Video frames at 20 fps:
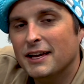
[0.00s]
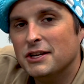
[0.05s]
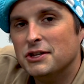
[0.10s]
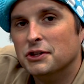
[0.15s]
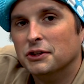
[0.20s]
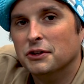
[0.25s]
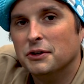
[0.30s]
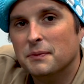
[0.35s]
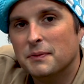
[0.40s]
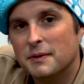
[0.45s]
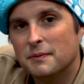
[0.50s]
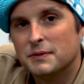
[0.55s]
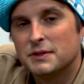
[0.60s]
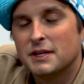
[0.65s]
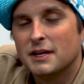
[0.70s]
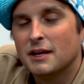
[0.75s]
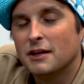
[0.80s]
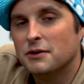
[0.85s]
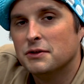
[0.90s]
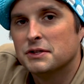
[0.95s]
gauge aluminum
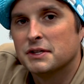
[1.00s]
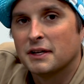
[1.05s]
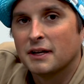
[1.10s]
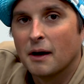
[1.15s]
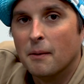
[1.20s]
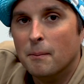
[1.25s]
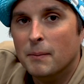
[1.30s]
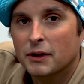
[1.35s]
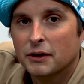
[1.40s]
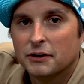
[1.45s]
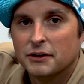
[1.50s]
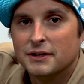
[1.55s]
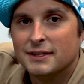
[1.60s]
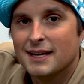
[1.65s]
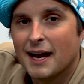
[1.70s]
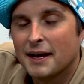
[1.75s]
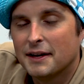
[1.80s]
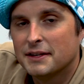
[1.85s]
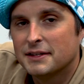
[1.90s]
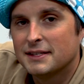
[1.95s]
today using a Miller
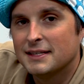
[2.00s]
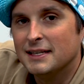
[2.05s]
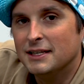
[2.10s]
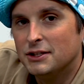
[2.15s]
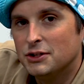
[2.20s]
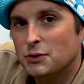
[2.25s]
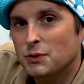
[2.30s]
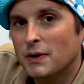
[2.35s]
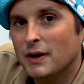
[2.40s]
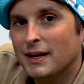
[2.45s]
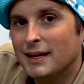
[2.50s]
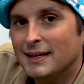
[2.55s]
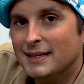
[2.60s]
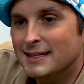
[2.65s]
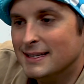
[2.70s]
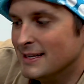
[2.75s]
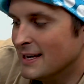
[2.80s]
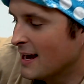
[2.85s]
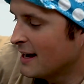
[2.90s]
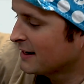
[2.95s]
Dynasty
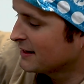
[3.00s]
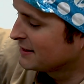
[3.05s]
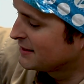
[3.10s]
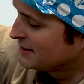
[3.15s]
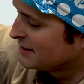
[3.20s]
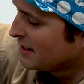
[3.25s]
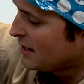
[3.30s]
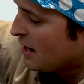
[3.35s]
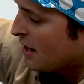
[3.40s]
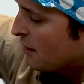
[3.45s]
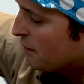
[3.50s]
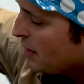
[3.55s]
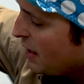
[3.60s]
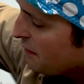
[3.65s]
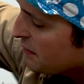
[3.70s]
280DX.